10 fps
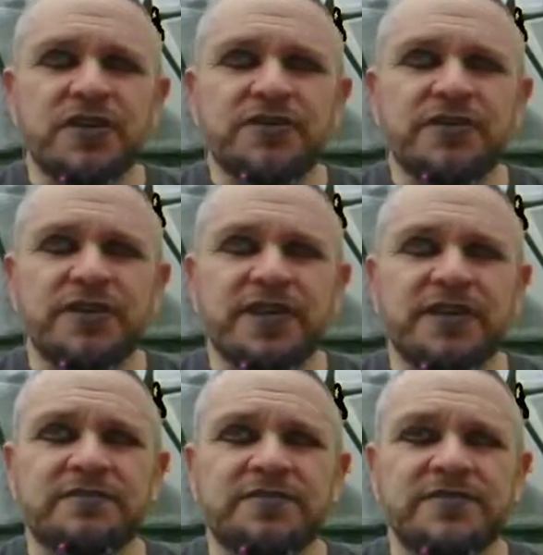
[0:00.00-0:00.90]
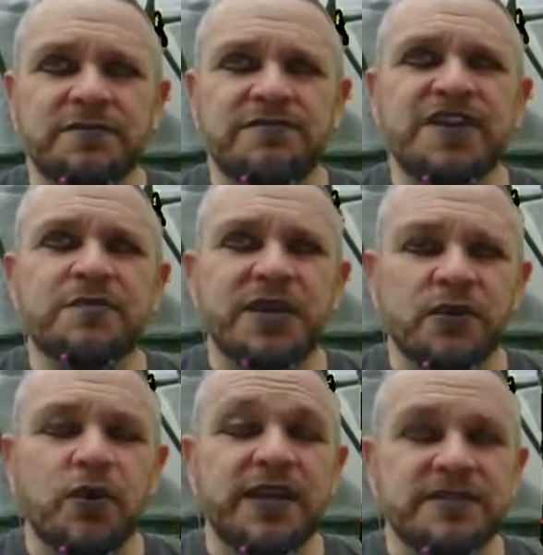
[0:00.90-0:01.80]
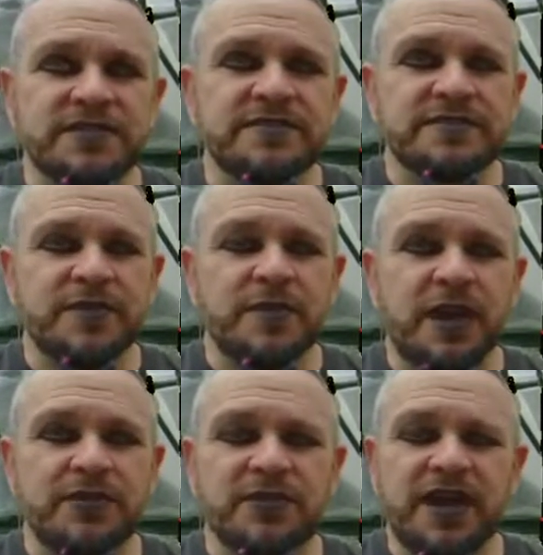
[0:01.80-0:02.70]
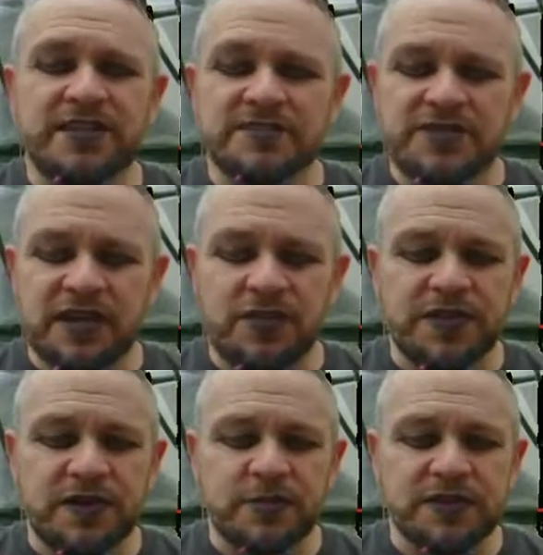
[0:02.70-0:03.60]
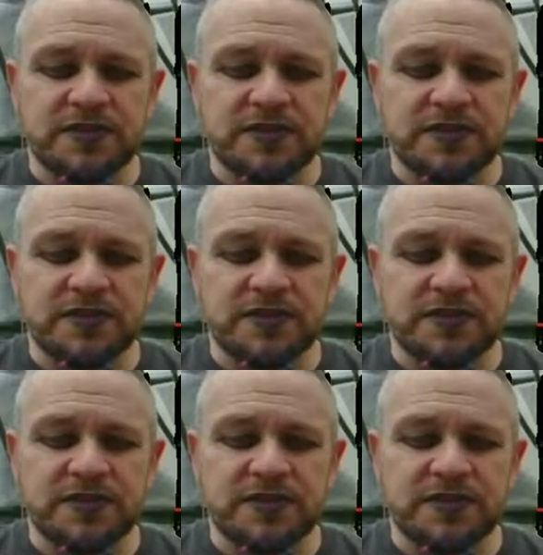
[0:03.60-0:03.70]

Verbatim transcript: in some fundamental ways from other kinds of psychotherapies.